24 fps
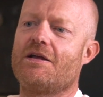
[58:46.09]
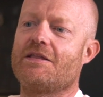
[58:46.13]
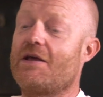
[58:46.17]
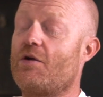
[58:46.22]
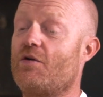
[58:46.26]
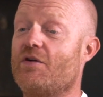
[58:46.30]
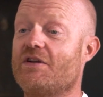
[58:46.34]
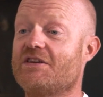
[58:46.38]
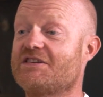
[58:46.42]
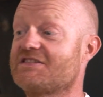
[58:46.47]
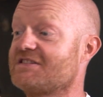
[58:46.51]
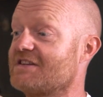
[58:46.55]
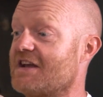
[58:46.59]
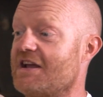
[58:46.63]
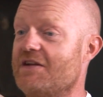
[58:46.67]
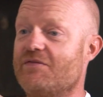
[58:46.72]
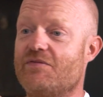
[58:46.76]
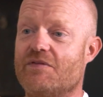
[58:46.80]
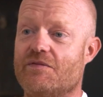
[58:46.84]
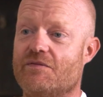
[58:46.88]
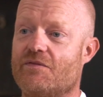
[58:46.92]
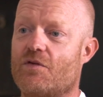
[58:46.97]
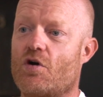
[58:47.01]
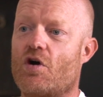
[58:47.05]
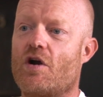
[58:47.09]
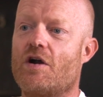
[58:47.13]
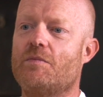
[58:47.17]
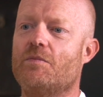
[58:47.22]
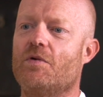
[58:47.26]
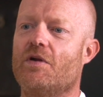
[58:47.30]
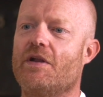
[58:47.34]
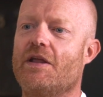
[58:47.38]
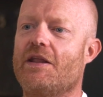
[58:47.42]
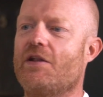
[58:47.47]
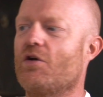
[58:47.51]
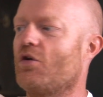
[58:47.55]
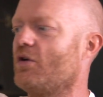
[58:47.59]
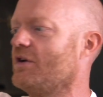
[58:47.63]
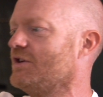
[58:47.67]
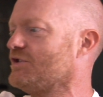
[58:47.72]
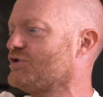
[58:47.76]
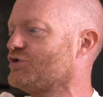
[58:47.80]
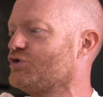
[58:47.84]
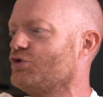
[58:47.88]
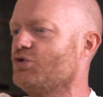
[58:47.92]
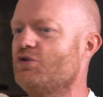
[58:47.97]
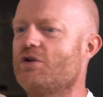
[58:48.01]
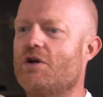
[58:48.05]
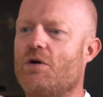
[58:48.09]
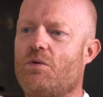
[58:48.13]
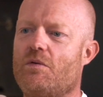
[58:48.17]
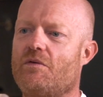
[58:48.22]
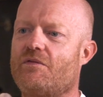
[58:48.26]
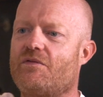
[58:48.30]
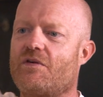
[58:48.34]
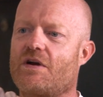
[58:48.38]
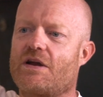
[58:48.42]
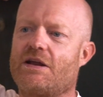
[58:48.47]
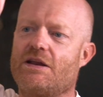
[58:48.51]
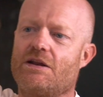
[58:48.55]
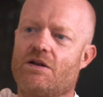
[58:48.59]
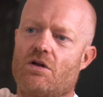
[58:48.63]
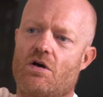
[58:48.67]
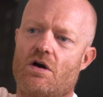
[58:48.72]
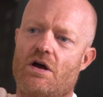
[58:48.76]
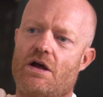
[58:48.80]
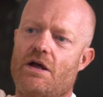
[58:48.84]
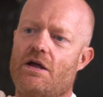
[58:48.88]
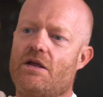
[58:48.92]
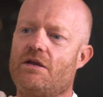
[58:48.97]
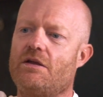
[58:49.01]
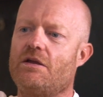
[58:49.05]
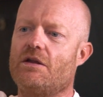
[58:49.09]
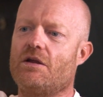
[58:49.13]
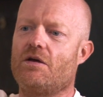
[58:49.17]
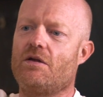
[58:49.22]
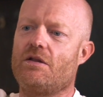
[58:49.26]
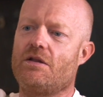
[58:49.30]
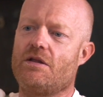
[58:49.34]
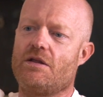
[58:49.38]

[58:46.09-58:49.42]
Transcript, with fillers: They're in a safe environment. Yeah. They're not in a studio with fucking light, you know.